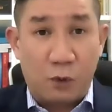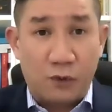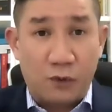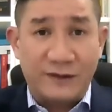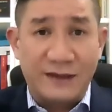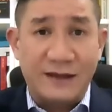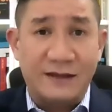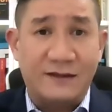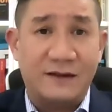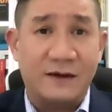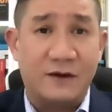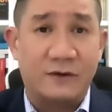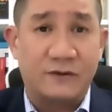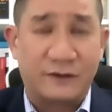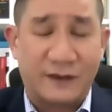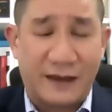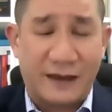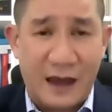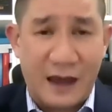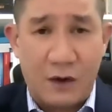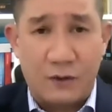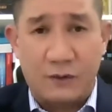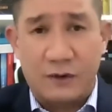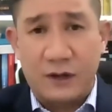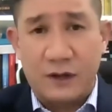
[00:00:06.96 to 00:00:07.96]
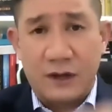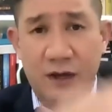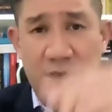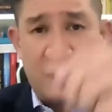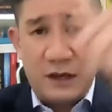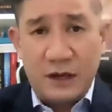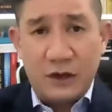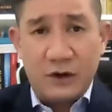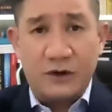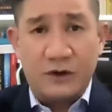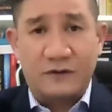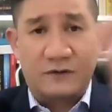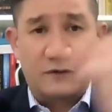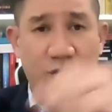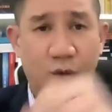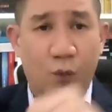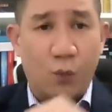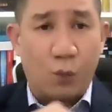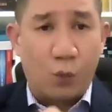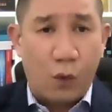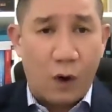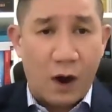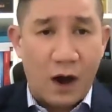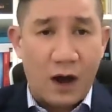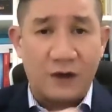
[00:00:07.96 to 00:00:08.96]
details count. You know, it's your
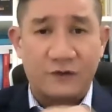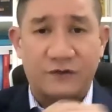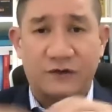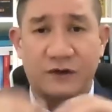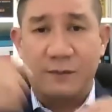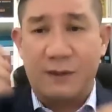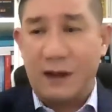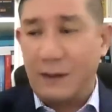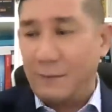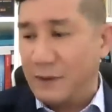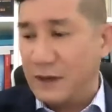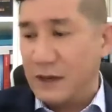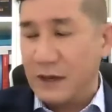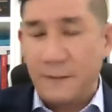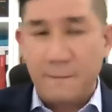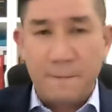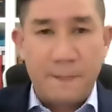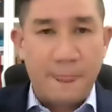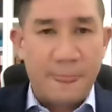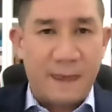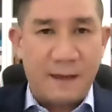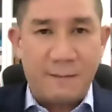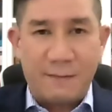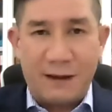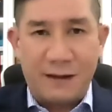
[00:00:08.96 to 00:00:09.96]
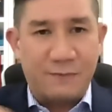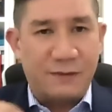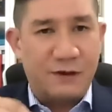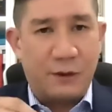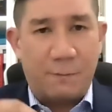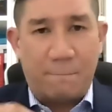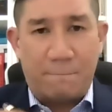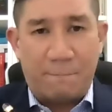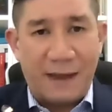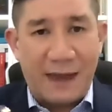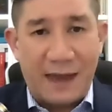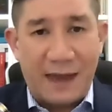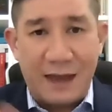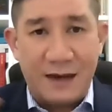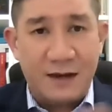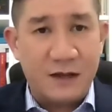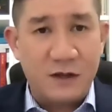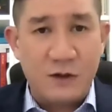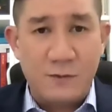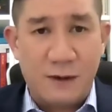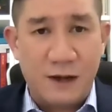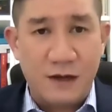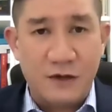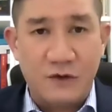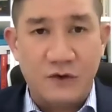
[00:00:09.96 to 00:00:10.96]
watch, it might be it might be a pen that
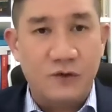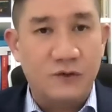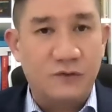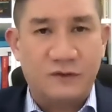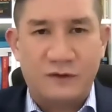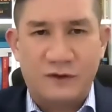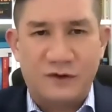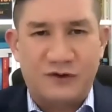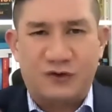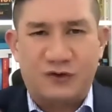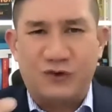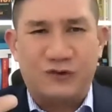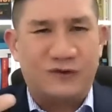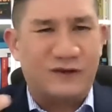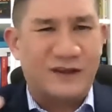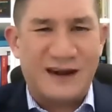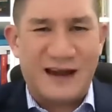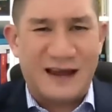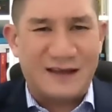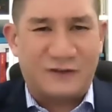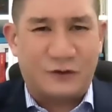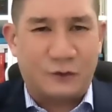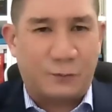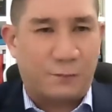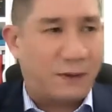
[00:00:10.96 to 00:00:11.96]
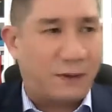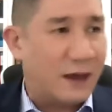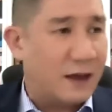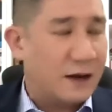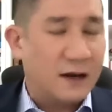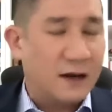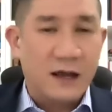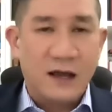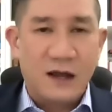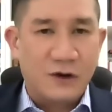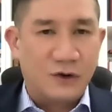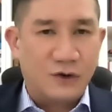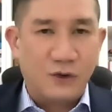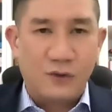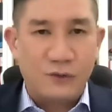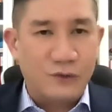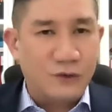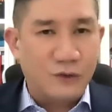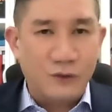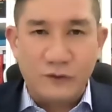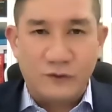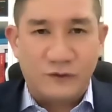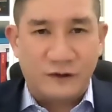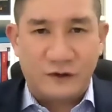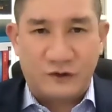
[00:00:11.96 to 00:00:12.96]
you might use. Choose a nicer pen. Don't
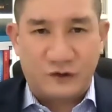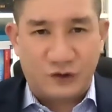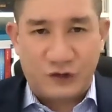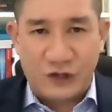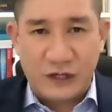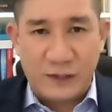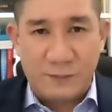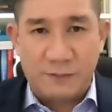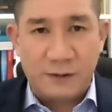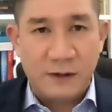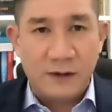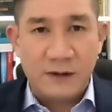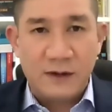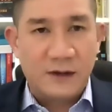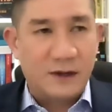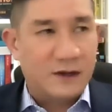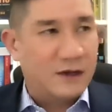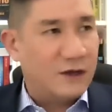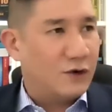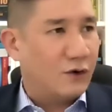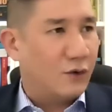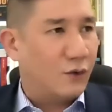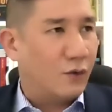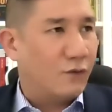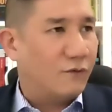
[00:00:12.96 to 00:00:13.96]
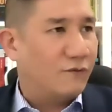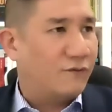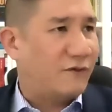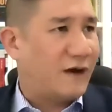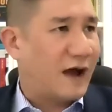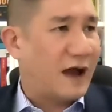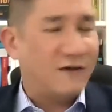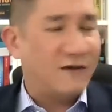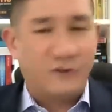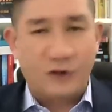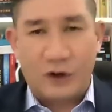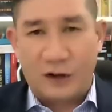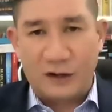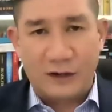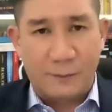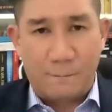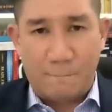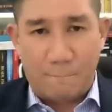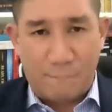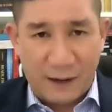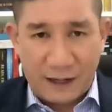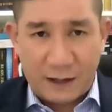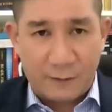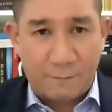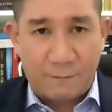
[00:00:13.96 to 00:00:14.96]
use the cheap, you know, five dollar
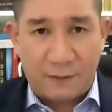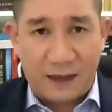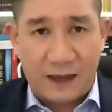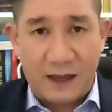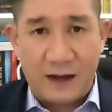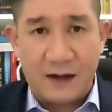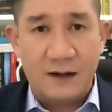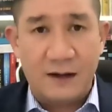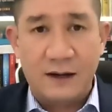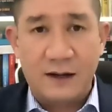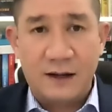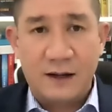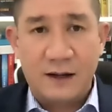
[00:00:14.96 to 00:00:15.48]
Bic pen,